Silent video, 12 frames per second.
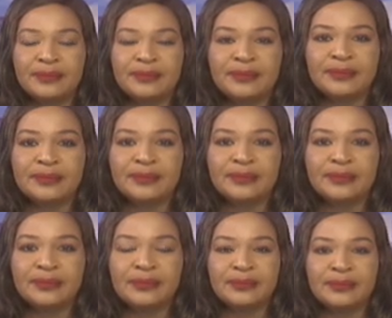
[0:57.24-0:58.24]

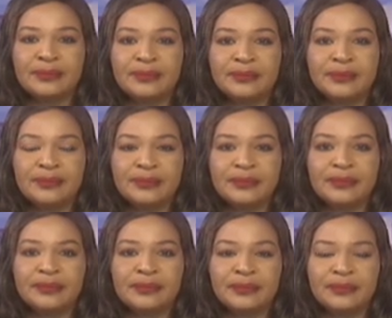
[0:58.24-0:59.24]

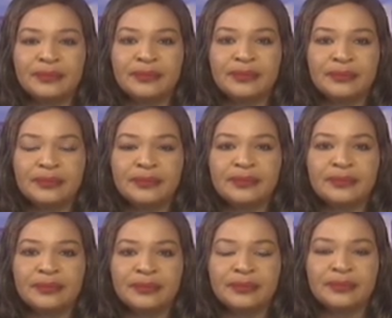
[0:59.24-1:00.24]

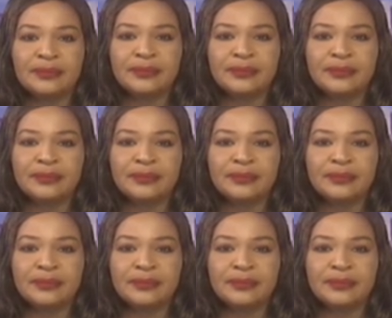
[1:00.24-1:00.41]
This person isn't speaking.